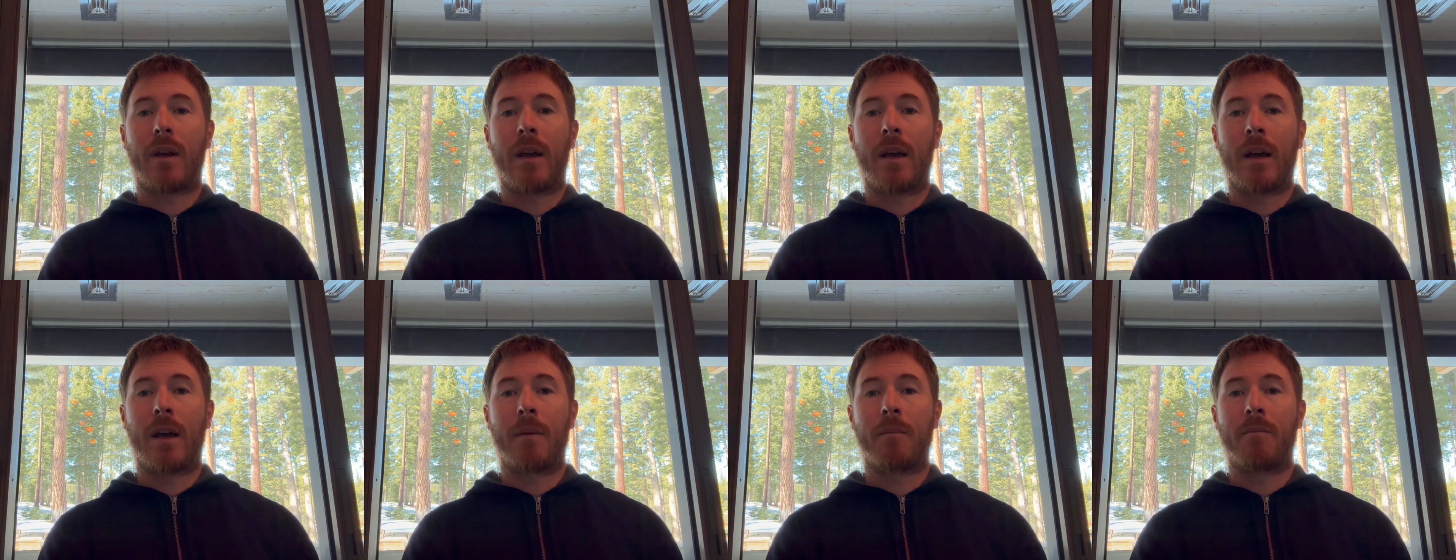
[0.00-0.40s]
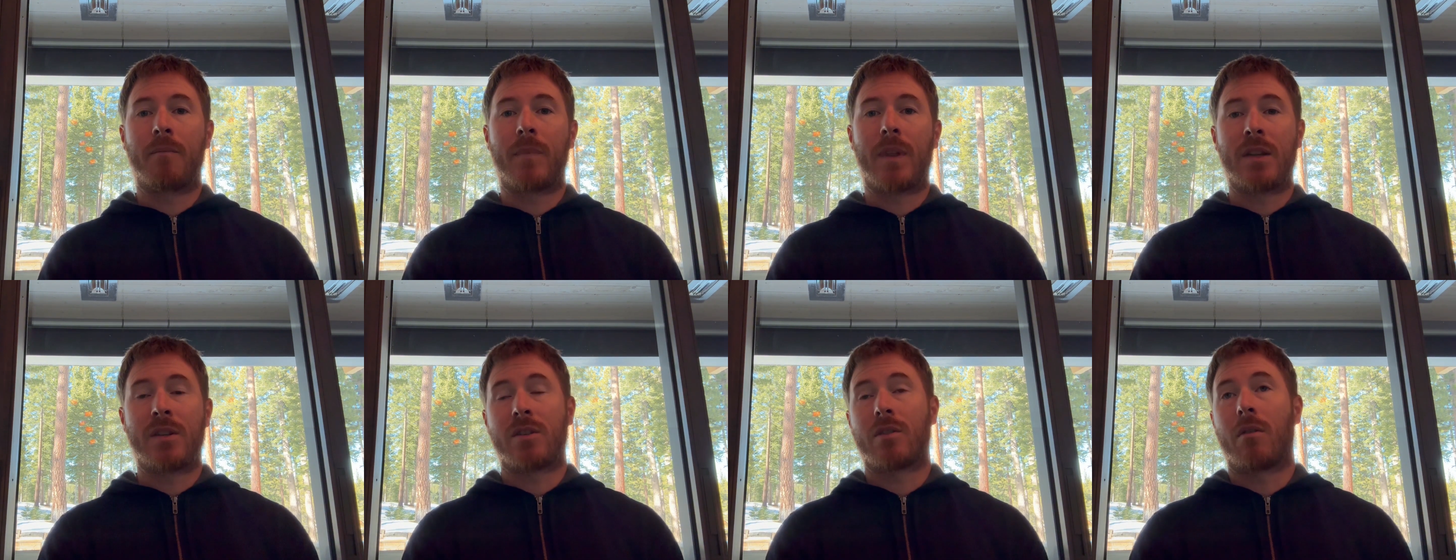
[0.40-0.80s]

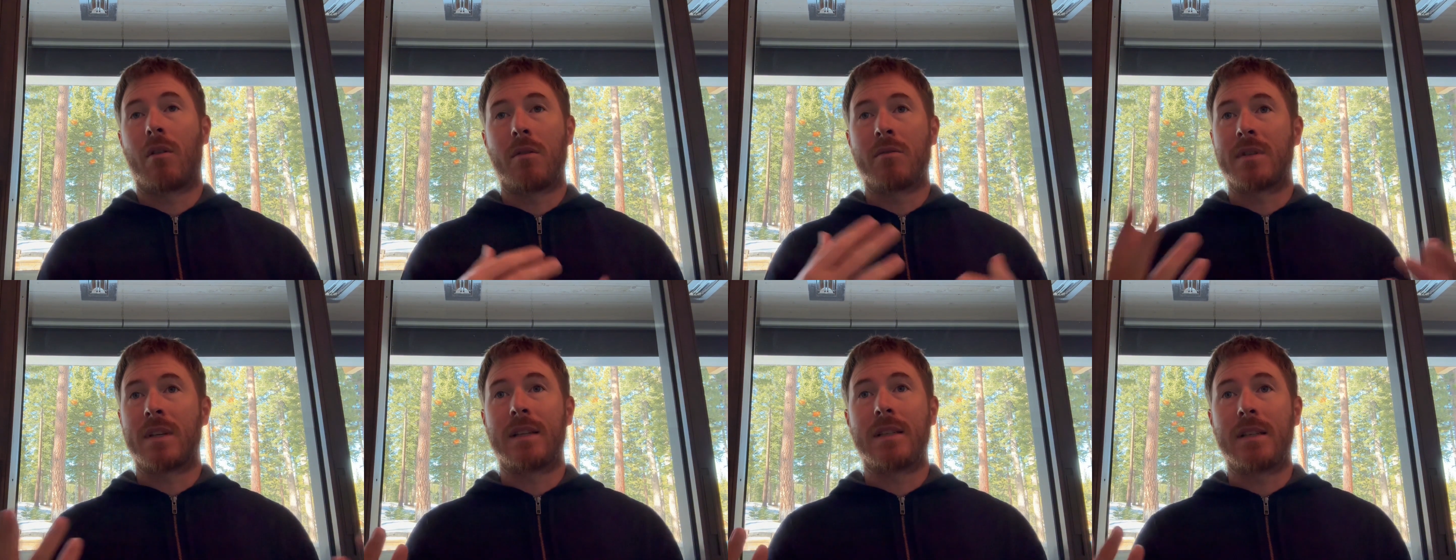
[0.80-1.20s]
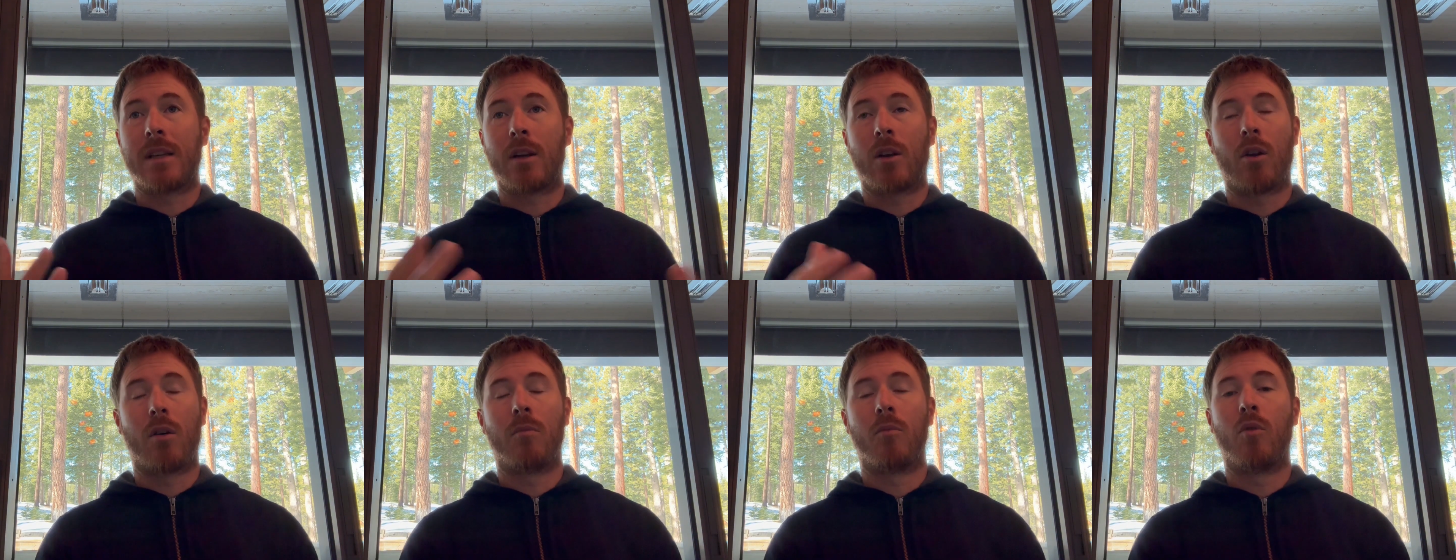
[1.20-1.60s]
And so I was eating
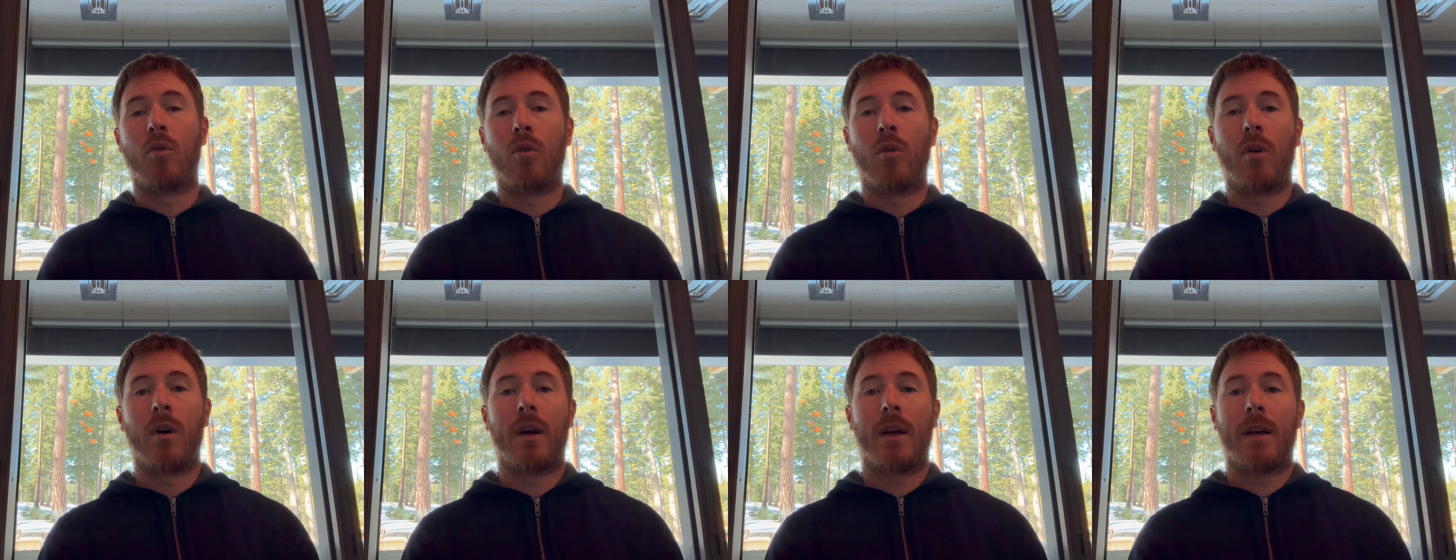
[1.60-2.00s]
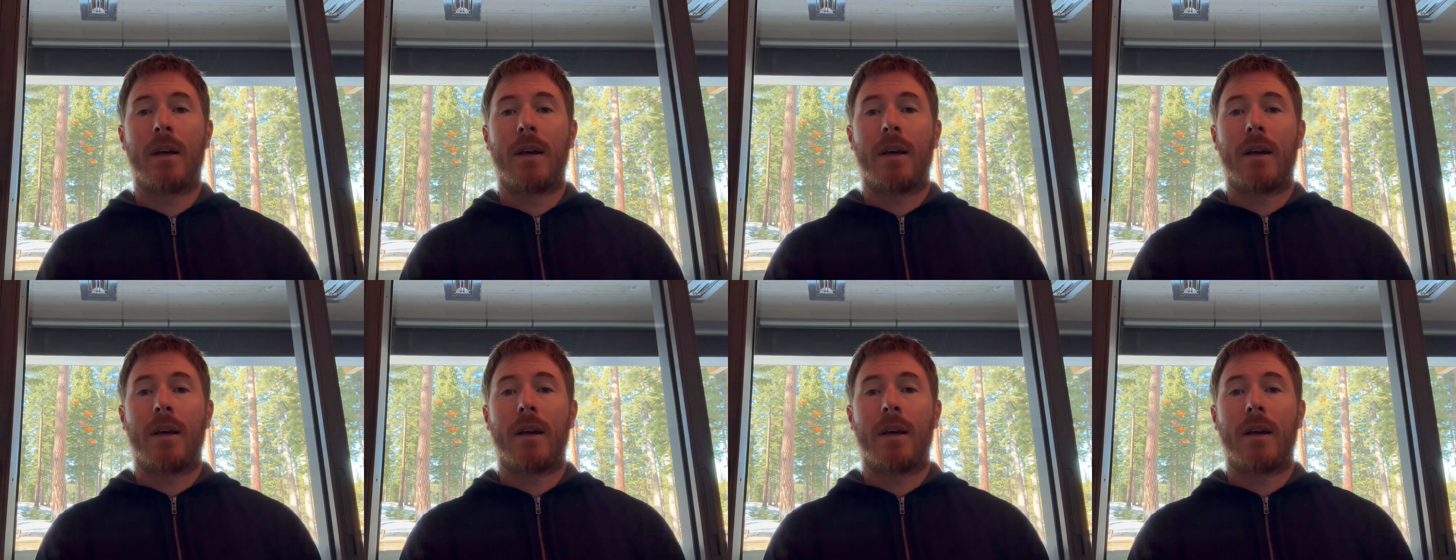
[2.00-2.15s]
a lot more